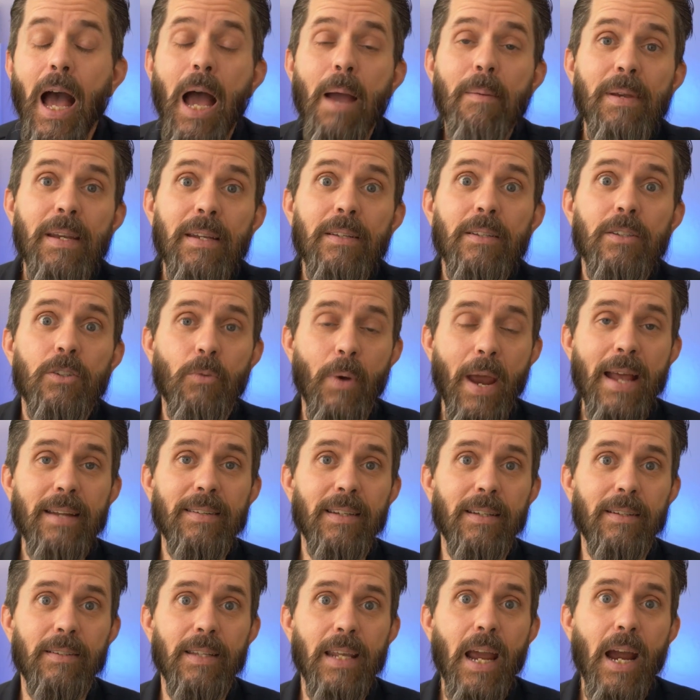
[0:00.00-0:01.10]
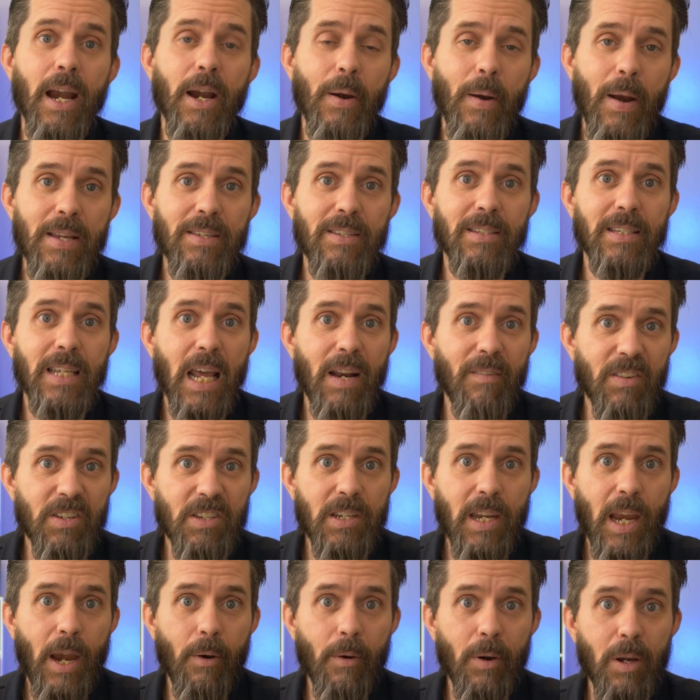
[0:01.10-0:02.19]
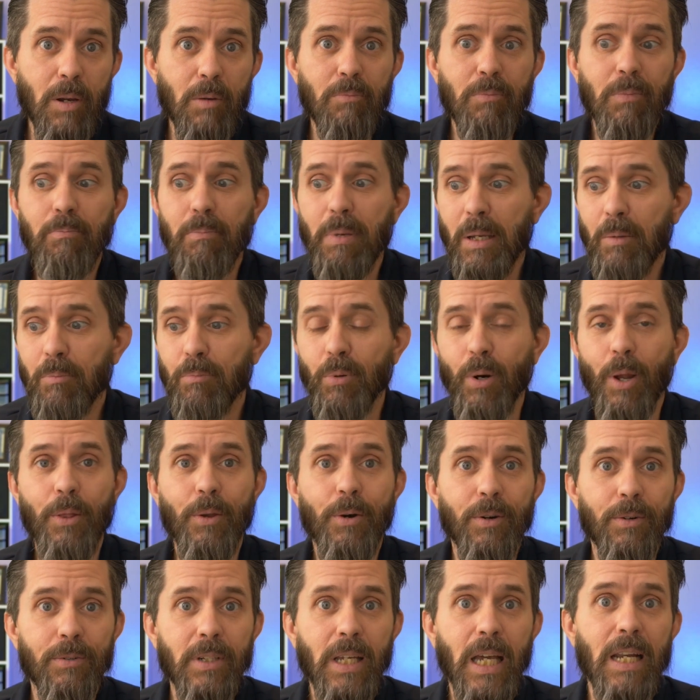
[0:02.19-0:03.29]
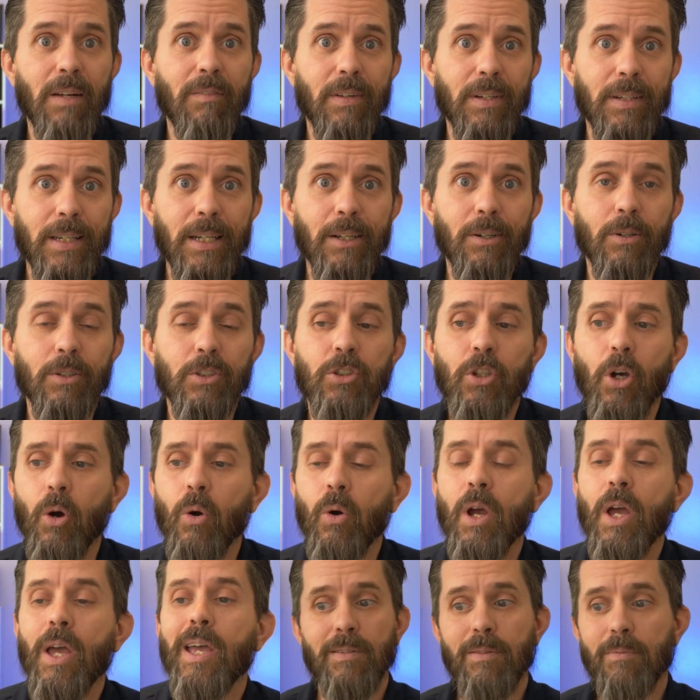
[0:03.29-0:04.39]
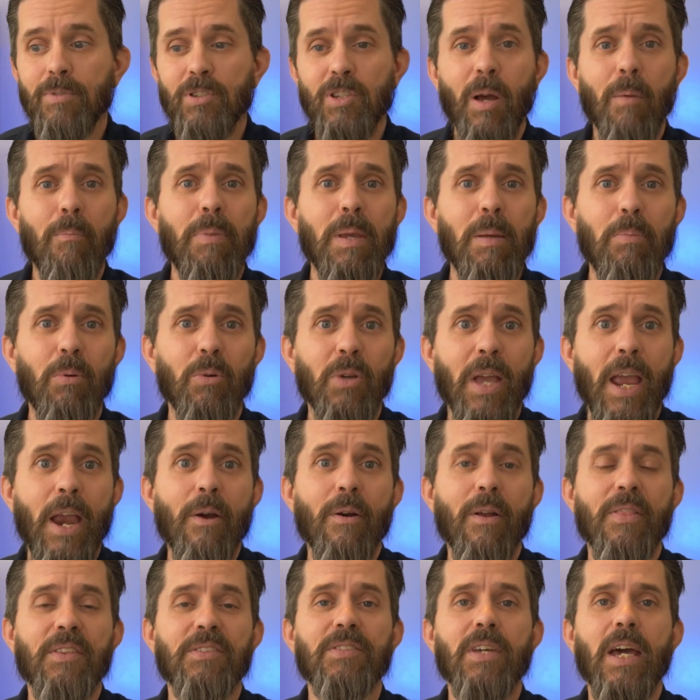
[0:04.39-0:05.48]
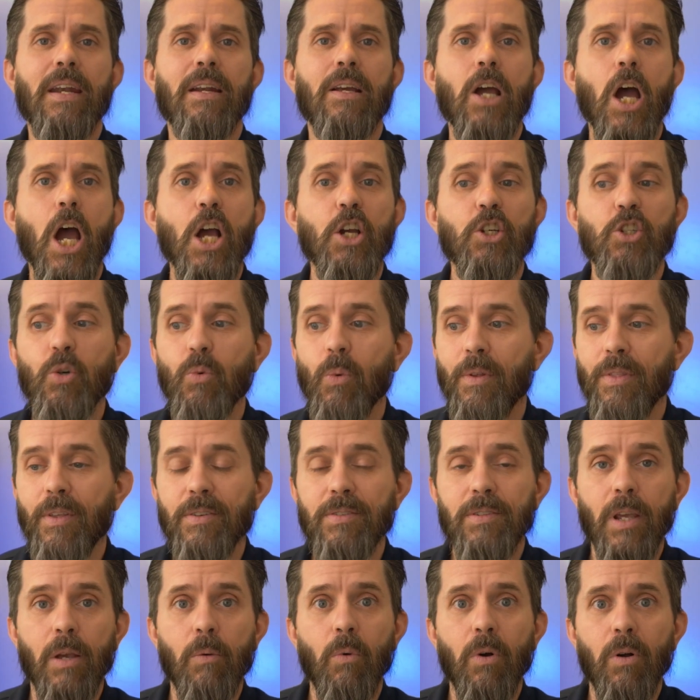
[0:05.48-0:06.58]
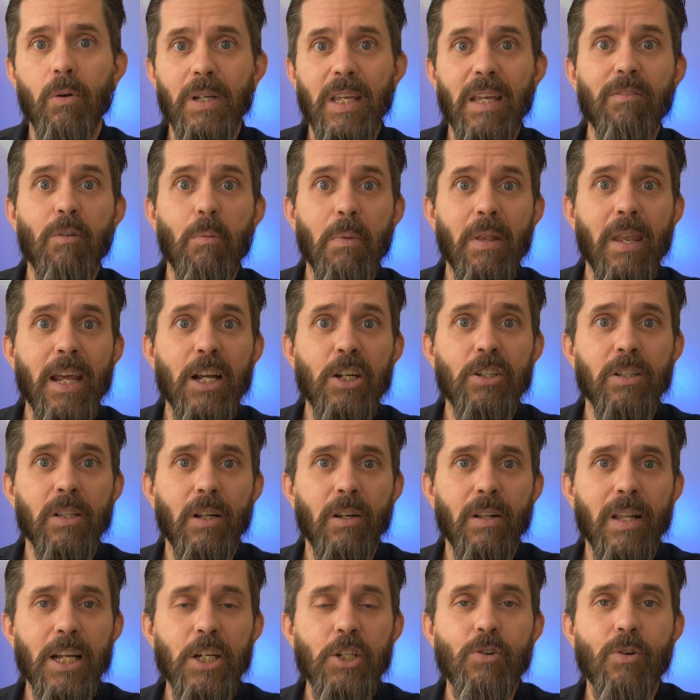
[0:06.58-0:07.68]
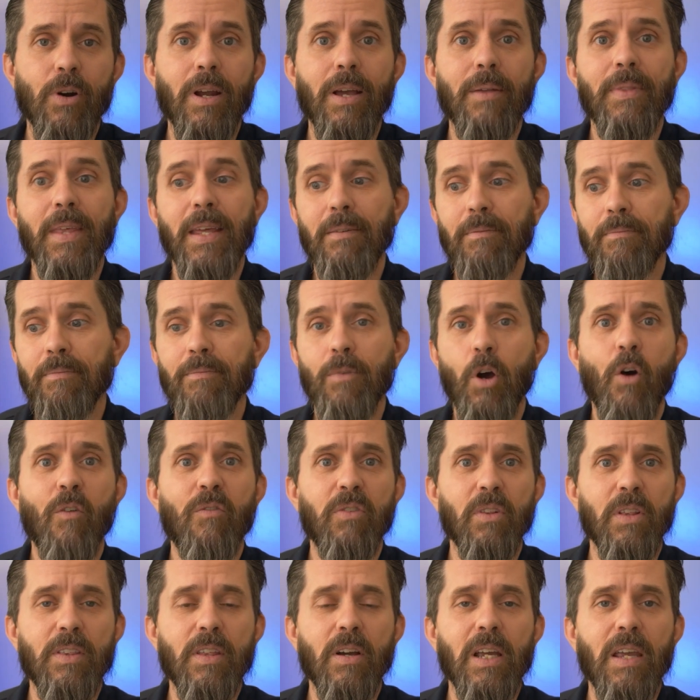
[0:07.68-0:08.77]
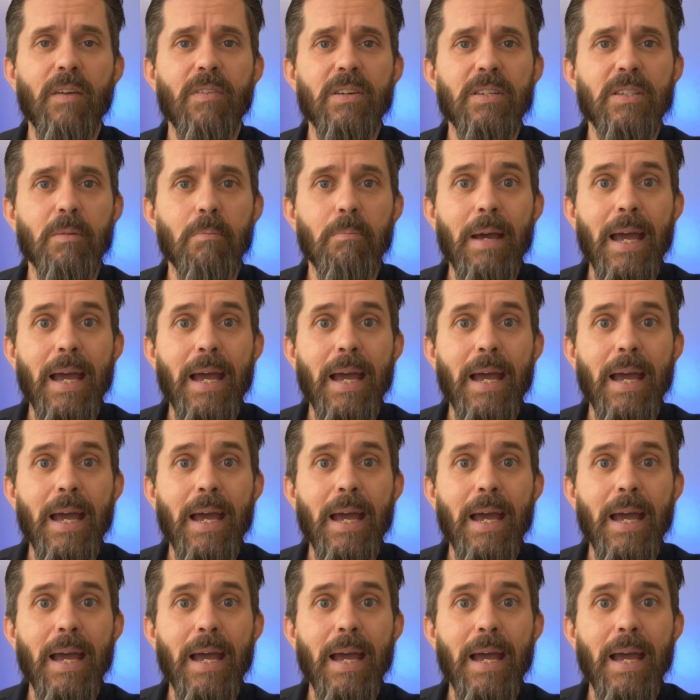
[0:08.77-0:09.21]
I mean, granted, the IRS is kind of a scary big brother kind of a deal. So some people err on the side of caution where they say, well, give them a little extra and then hopefully they'll give us some